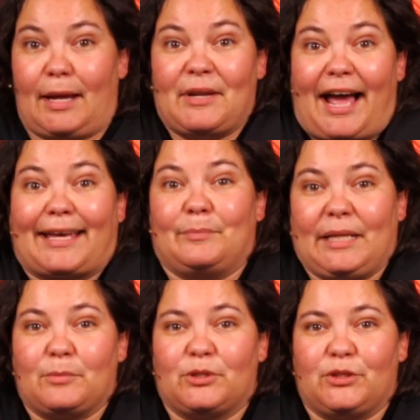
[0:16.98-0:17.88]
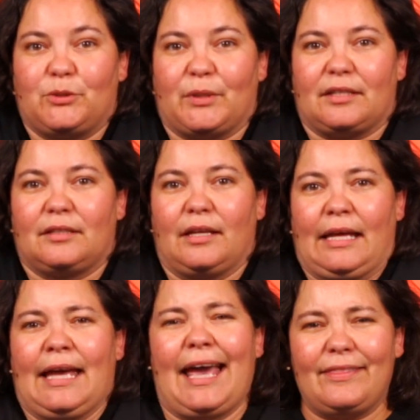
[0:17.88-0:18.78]
I'm not going to be able to do it.
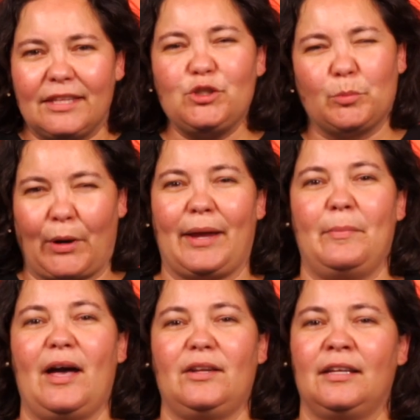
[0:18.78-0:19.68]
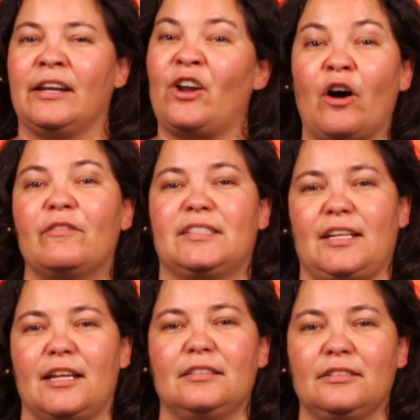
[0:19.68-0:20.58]
And then you pray about it and all of a
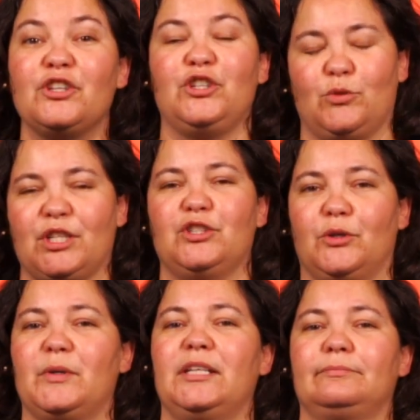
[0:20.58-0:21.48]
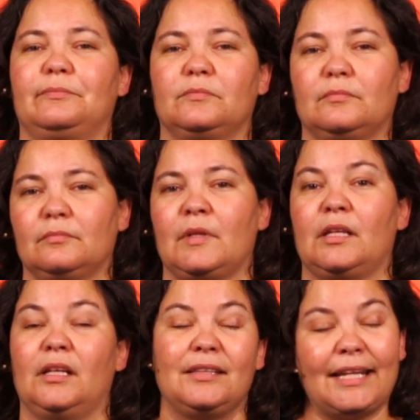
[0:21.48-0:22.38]
sudden you can do it.
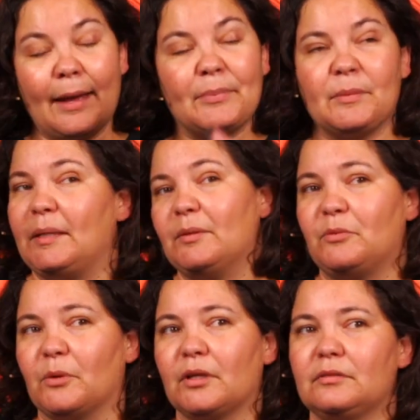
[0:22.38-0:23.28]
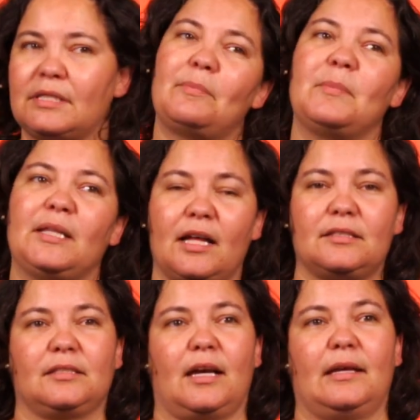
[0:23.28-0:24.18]
That happened to me before. It's happened to me
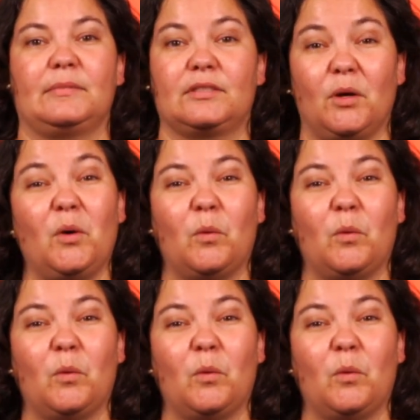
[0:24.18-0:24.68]
lots of times.